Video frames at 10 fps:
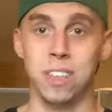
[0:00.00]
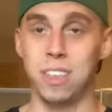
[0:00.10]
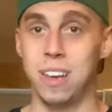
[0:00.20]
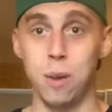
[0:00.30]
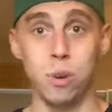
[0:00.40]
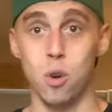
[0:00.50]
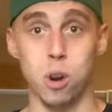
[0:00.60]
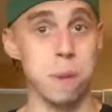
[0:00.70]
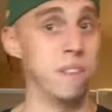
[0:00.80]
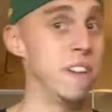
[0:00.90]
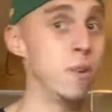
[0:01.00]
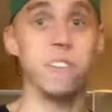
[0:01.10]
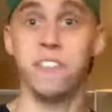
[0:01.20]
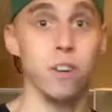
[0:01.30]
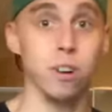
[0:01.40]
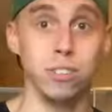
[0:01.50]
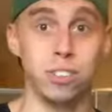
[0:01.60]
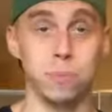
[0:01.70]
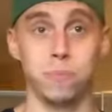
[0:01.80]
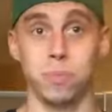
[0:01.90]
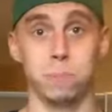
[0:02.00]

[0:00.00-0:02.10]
think I recorded my very first